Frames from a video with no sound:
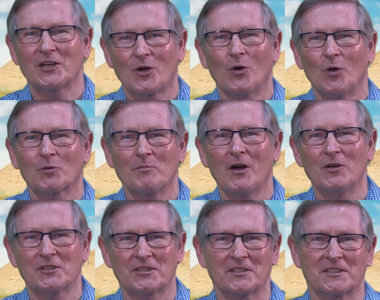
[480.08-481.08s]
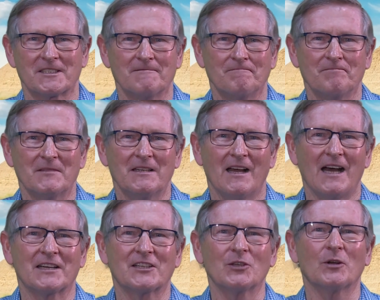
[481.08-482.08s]
called Moses,
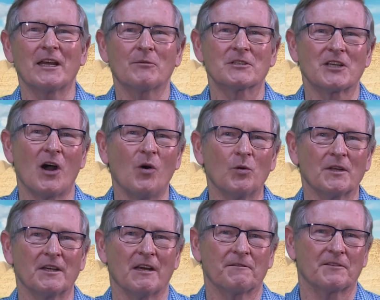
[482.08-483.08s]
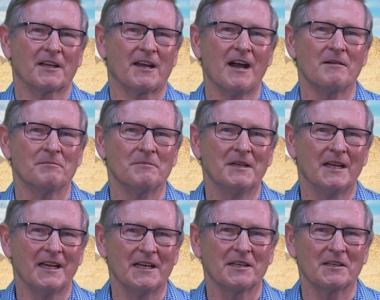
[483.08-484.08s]
until he was old enough to come
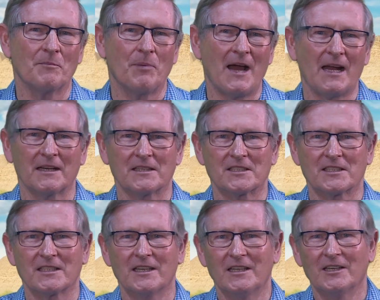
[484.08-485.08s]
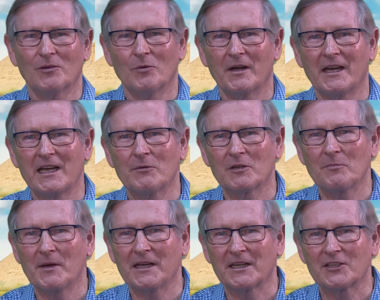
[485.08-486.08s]
into the palace, where he would
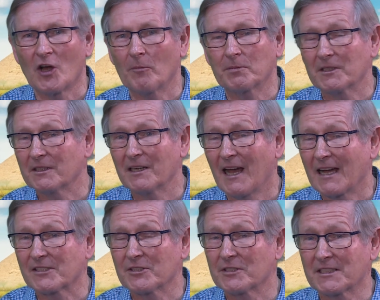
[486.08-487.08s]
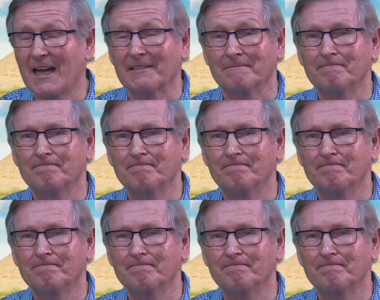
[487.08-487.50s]
be adopted as her son.